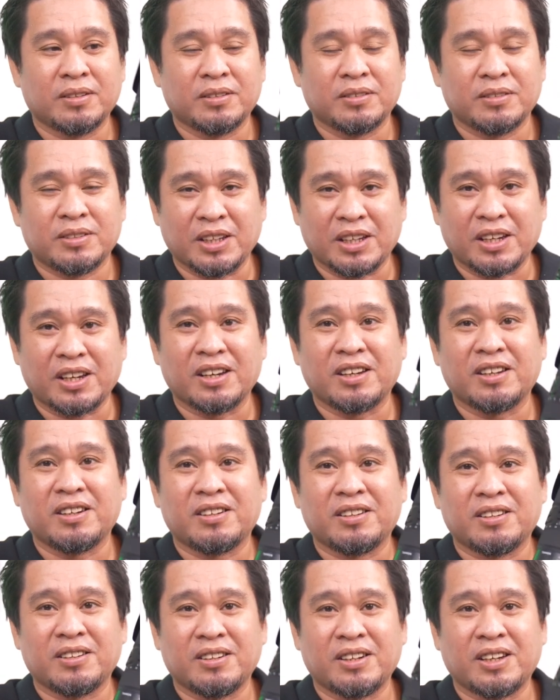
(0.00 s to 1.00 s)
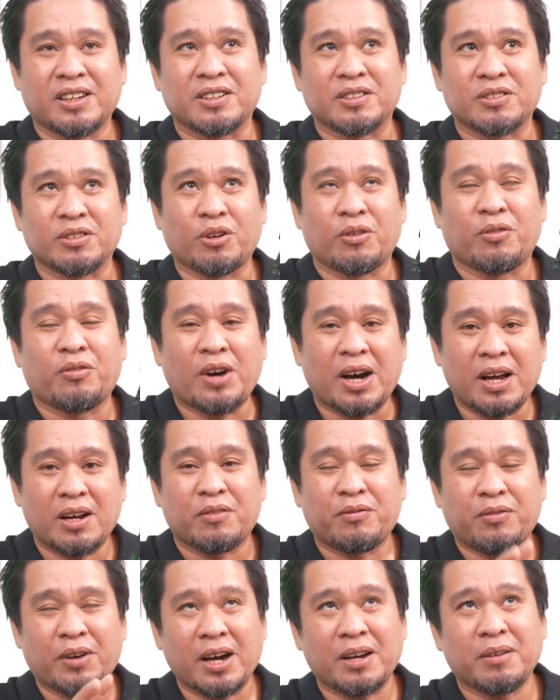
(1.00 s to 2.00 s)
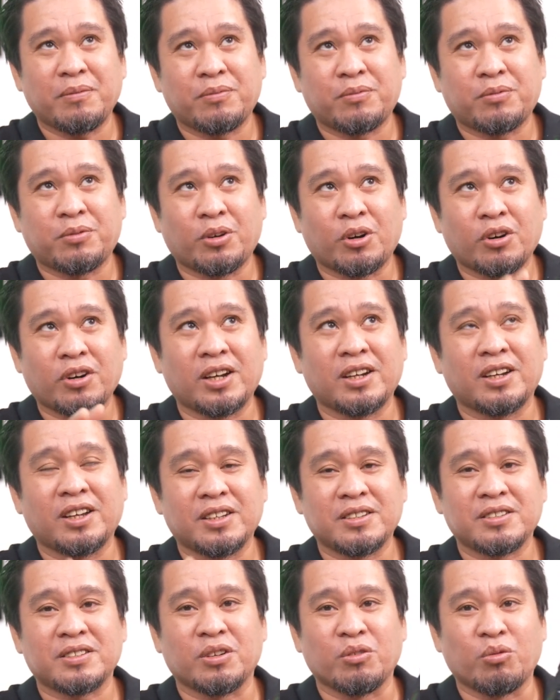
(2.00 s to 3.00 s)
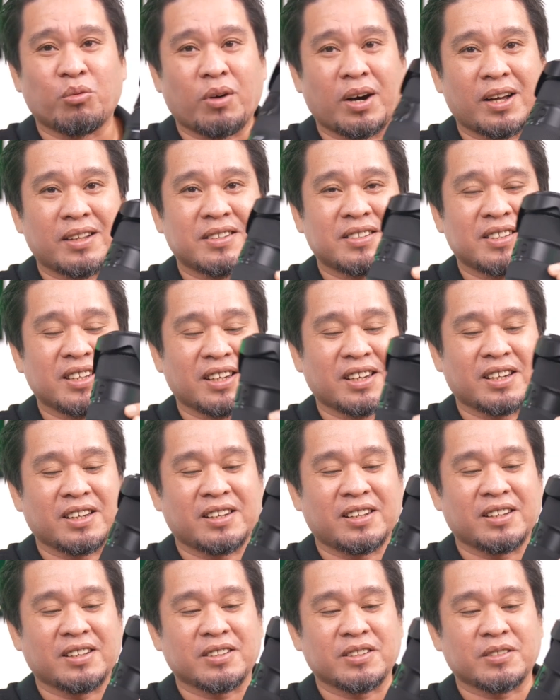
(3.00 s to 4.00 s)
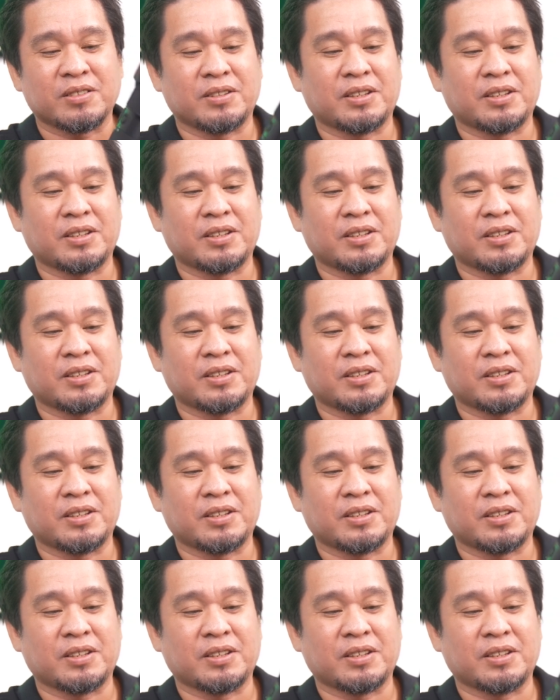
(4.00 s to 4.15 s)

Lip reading: single lens, or five focal lens in one single lens.